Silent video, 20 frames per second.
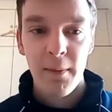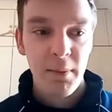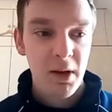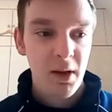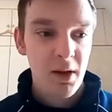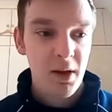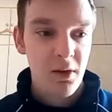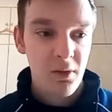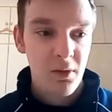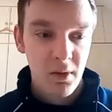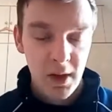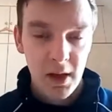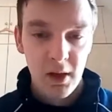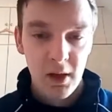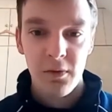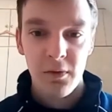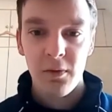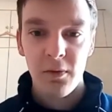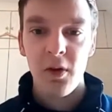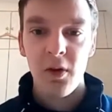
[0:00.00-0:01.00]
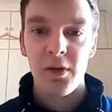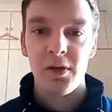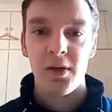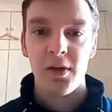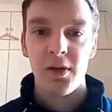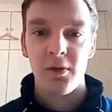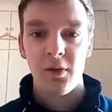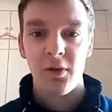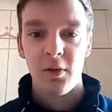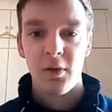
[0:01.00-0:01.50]
It is really good for us to
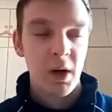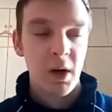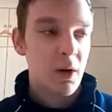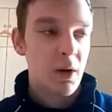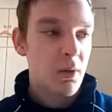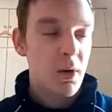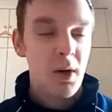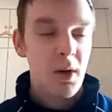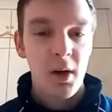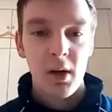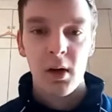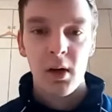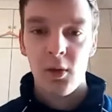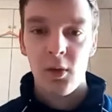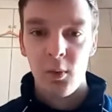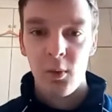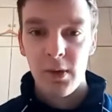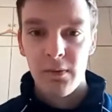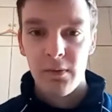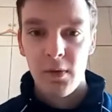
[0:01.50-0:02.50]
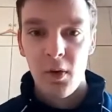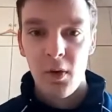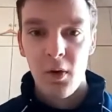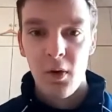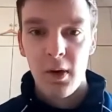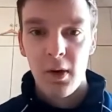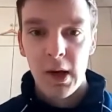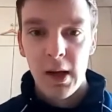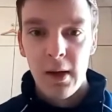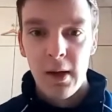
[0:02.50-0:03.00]
know that, we've got
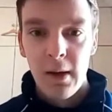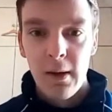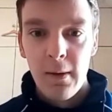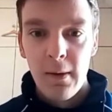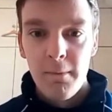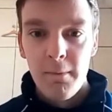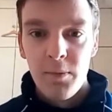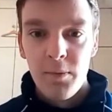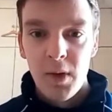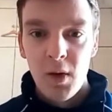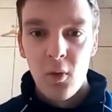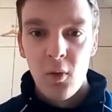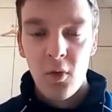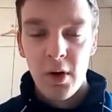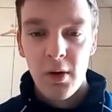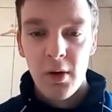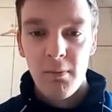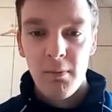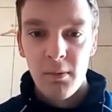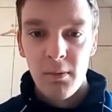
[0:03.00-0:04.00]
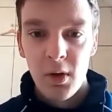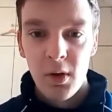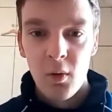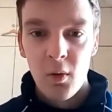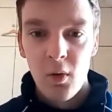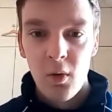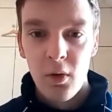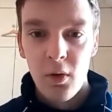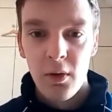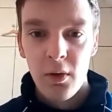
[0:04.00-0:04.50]
Oriam
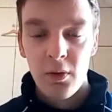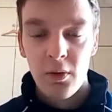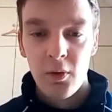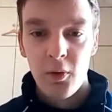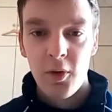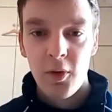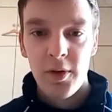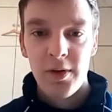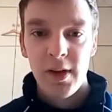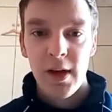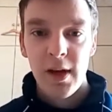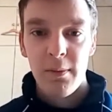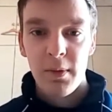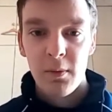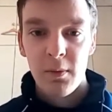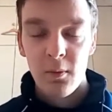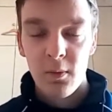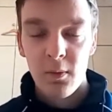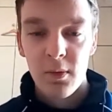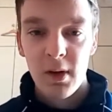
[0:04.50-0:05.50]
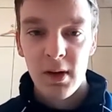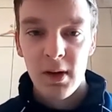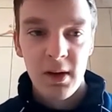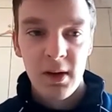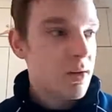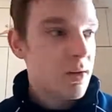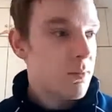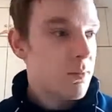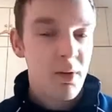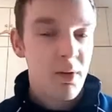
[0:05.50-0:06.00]
on our doorstep, and that
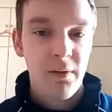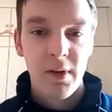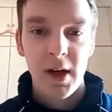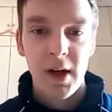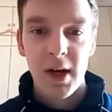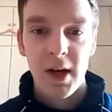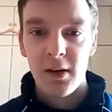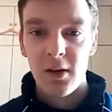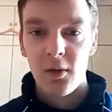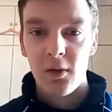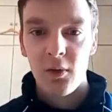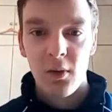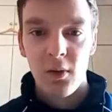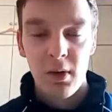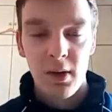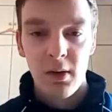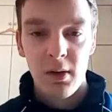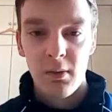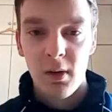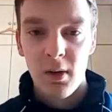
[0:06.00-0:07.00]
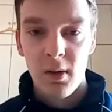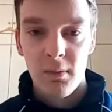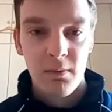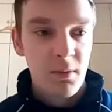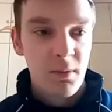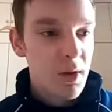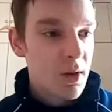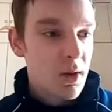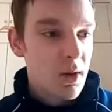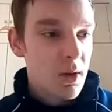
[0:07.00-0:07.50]
can provide
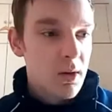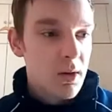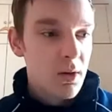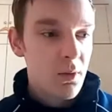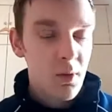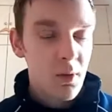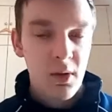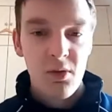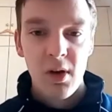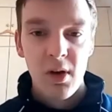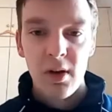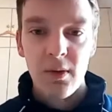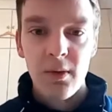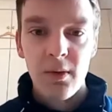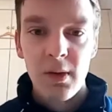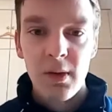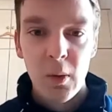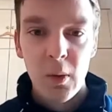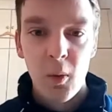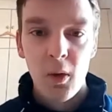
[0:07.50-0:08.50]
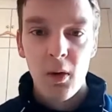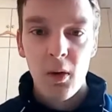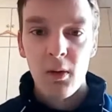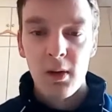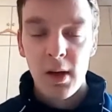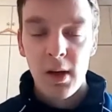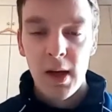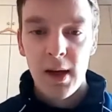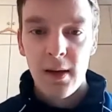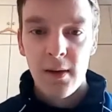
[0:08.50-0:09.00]
a genuinely world
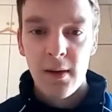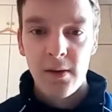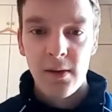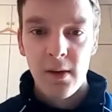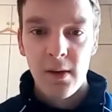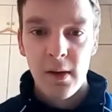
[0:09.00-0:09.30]
class